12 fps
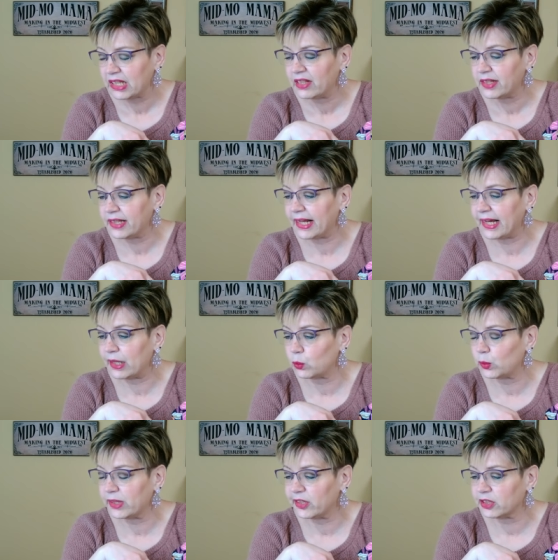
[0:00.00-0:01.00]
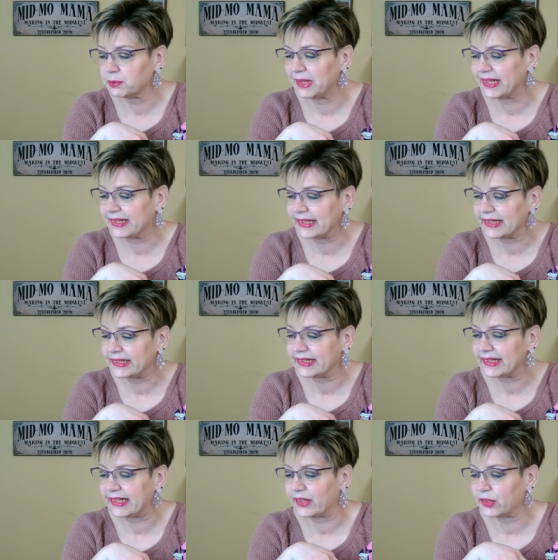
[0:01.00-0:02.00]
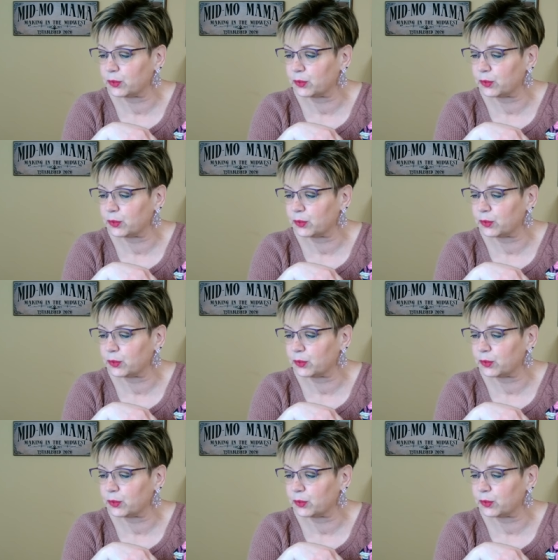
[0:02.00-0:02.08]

that we are making together,